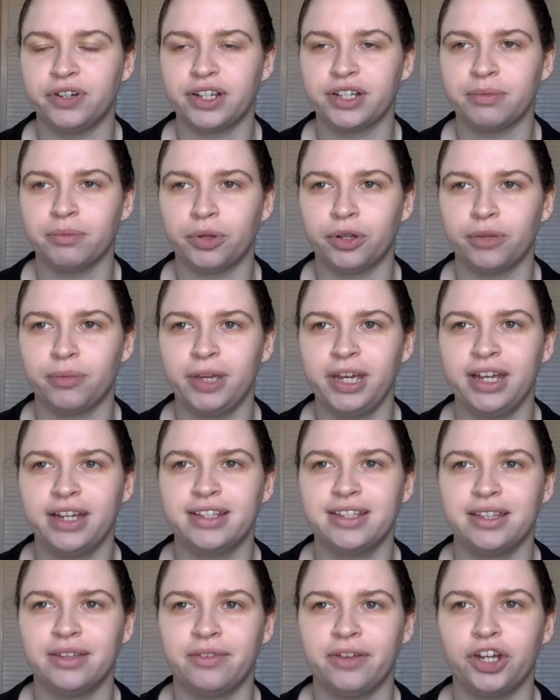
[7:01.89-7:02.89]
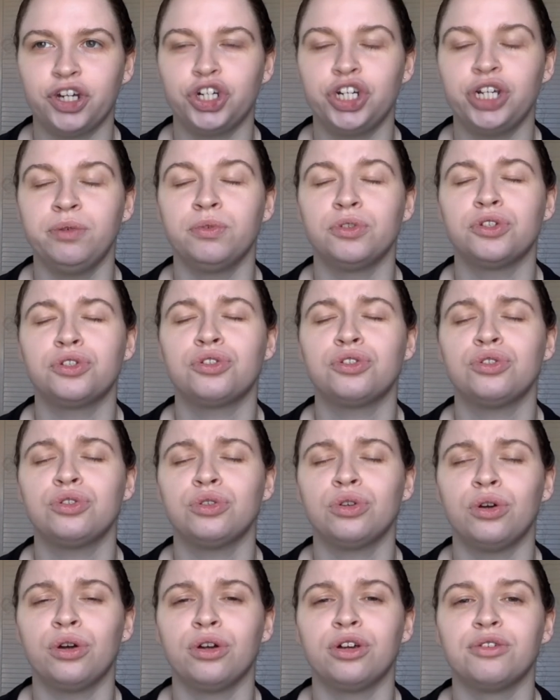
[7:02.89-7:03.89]
doesn't bother me. It's the fact she was
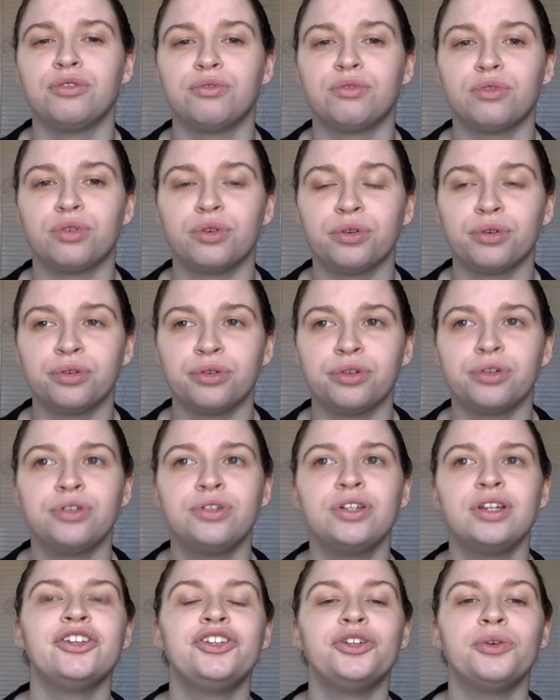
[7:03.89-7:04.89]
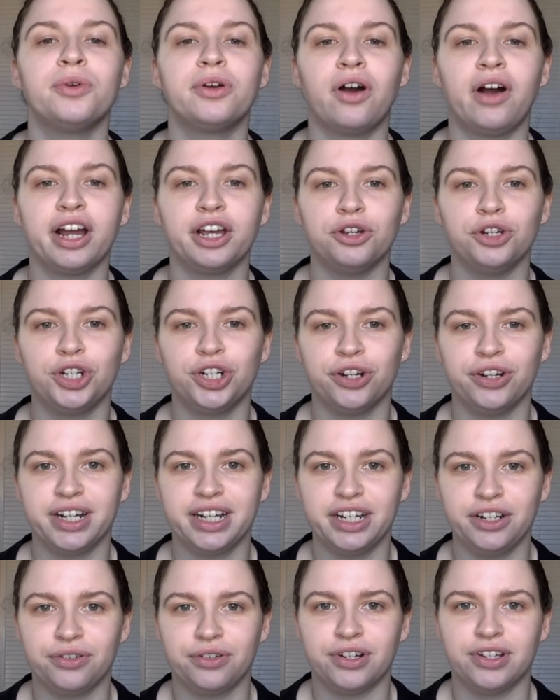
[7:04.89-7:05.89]
so rude to a guy who showed
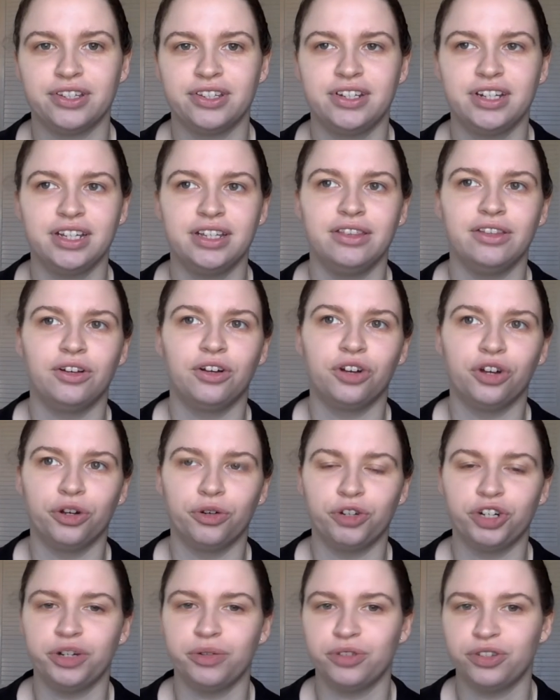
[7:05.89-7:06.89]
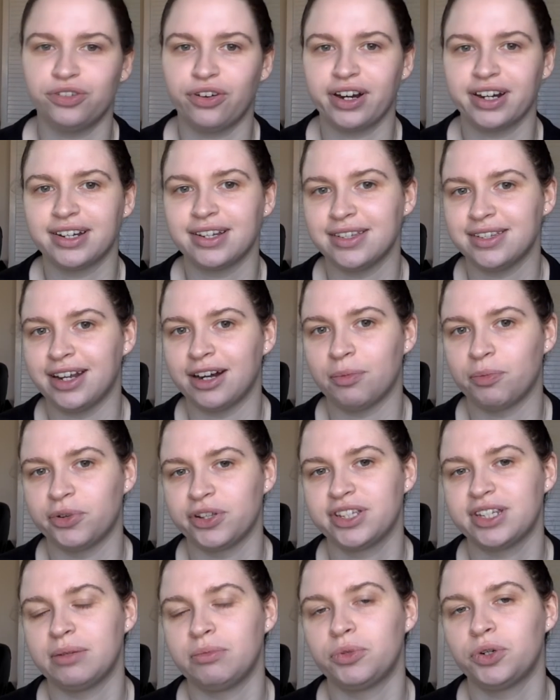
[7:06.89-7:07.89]
interest in the girl she was trying to set up with
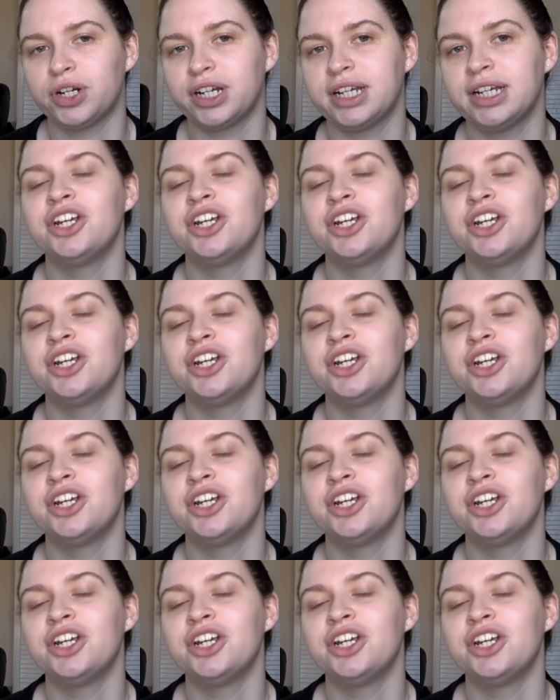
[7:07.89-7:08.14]
somebody.